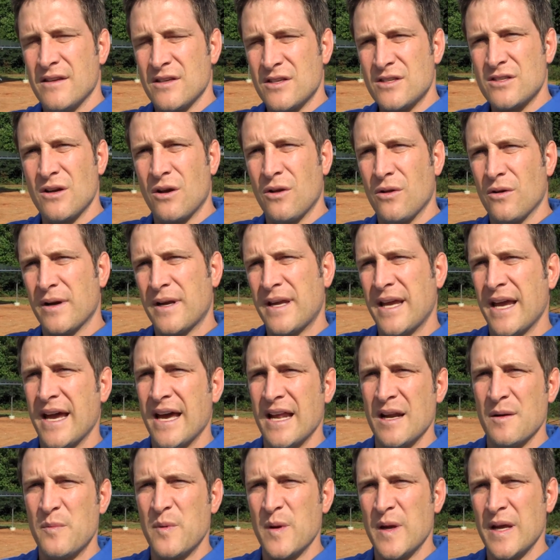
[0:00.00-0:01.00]
the solar
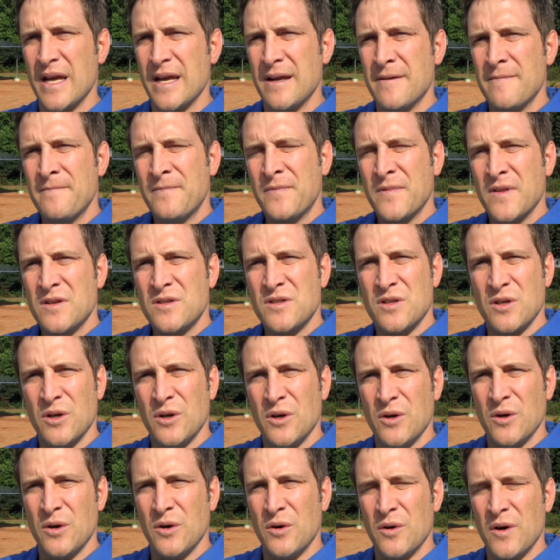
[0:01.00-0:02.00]
canopy
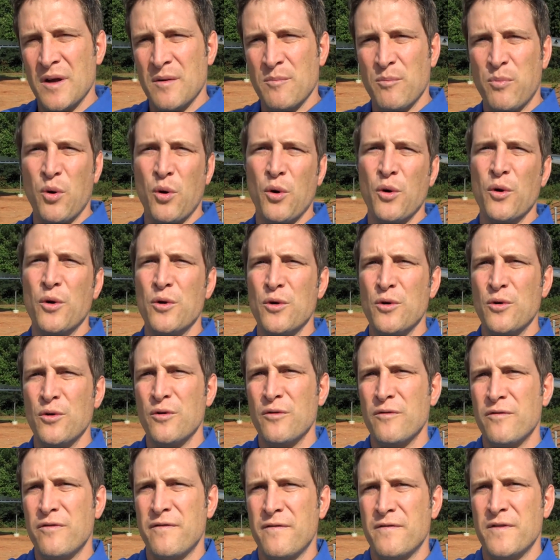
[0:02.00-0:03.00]
to
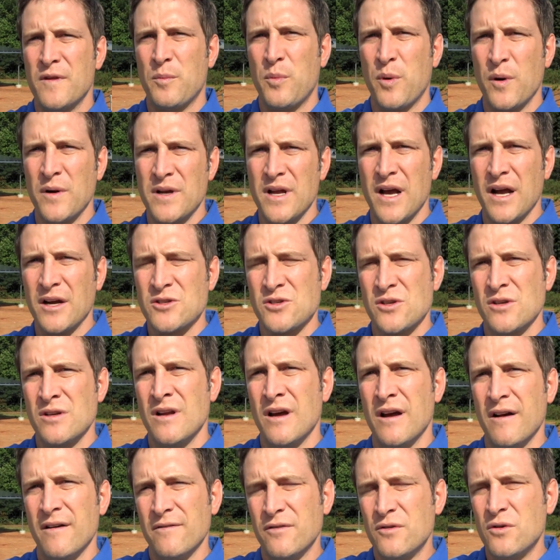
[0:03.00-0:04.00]
improve the production
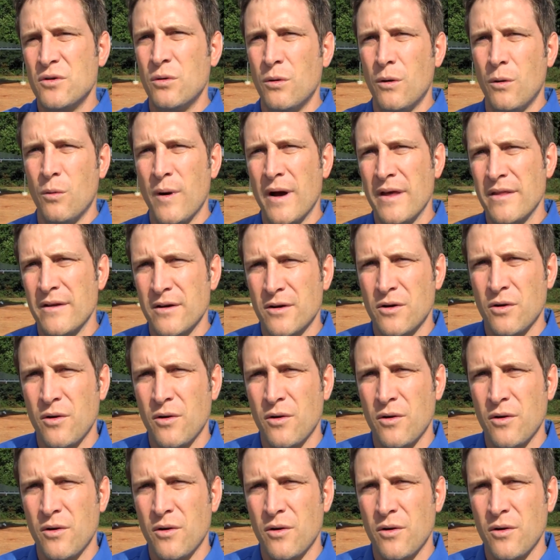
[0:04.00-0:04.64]
of cool weather